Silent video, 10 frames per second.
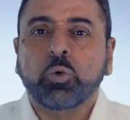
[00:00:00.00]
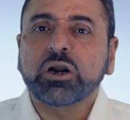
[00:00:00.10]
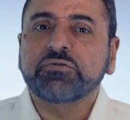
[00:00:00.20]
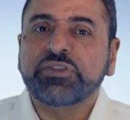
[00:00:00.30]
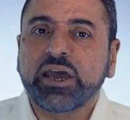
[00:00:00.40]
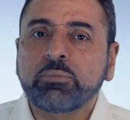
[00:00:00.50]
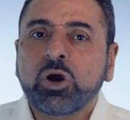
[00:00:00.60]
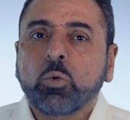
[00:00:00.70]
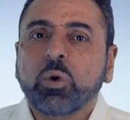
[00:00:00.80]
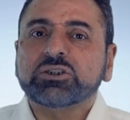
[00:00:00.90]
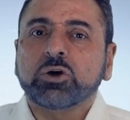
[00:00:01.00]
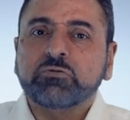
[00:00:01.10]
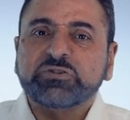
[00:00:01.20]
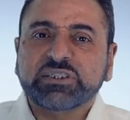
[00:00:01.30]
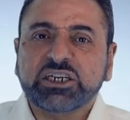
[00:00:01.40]
one of them was
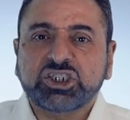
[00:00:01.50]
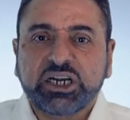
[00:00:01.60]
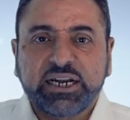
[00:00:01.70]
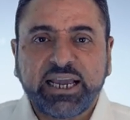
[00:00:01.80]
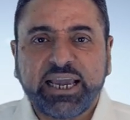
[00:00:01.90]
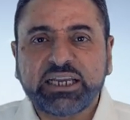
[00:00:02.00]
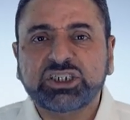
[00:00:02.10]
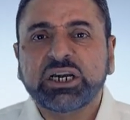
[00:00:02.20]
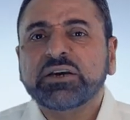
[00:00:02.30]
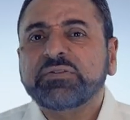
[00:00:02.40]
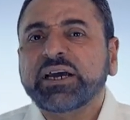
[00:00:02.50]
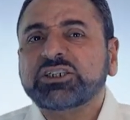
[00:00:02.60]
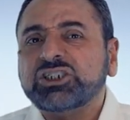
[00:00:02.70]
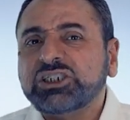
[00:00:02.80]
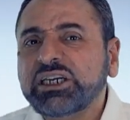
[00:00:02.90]
of such an age
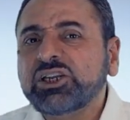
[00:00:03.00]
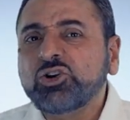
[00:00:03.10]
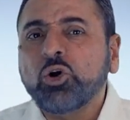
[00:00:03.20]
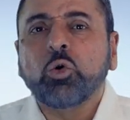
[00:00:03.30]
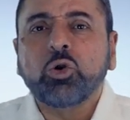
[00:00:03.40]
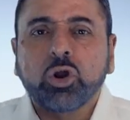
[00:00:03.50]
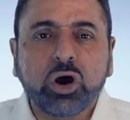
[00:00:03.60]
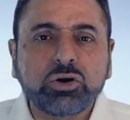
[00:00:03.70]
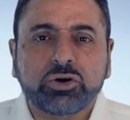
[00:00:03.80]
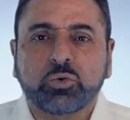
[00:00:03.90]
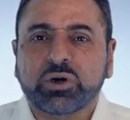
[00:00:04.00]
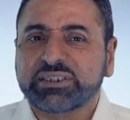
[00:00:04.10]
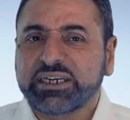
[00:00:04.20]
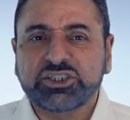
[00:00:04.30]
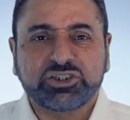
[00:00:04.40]
that she no longer
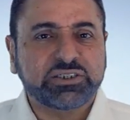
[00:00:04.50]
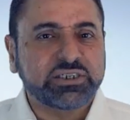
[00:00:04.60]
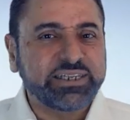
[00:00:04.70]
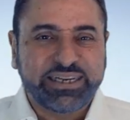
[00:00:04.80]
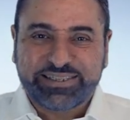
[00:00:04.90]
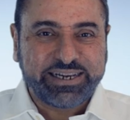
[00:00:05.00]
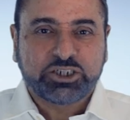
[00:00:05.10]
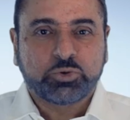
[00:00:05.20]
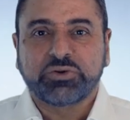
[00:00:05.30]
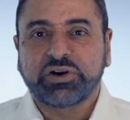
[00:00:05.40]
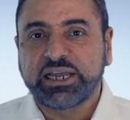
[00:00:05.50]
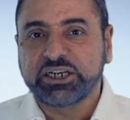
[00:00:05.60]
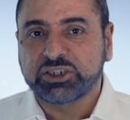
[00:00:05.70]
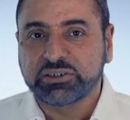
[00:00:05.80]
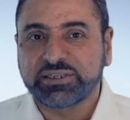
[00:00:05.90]
was interested in sexual
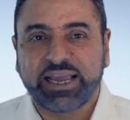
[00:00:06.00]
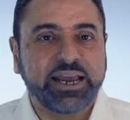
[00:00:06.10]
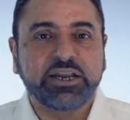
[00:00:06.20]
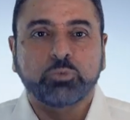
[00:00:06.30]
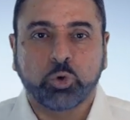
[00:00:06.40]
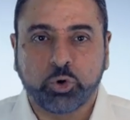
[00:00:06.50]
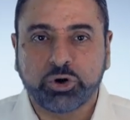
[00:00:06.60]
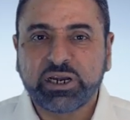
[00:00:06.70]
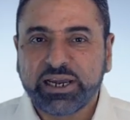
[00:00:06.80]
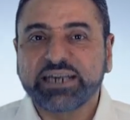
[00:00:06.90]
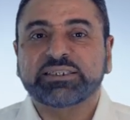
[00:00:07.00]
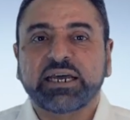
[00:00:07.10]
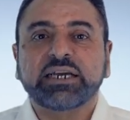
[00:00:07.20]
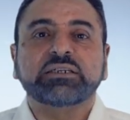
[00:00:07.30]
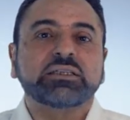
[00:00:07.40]
relations anymore, as
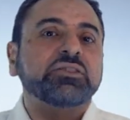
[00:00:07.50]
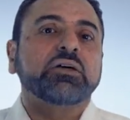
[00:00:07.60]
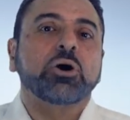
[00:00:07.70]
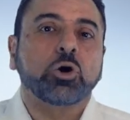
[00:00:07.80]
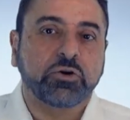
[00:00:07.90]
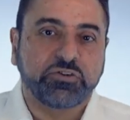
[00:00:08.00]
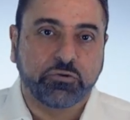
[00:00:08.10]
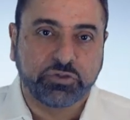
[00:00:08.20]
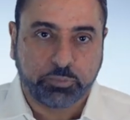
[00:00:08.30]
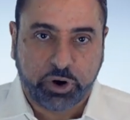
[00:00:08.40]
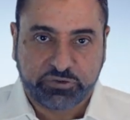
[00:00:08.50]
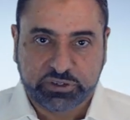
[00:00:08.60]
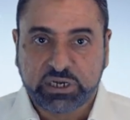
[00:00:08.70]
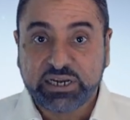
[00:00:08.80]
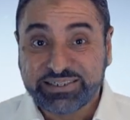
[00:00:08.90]
narrated in the biography of the
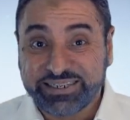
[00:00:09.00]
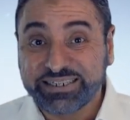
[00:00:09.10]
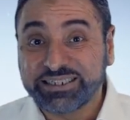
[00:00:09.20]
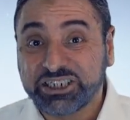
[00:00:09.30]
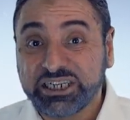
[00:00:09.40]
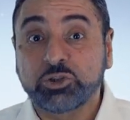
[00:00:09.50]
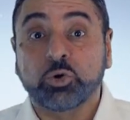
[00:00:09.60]
Prophet, since she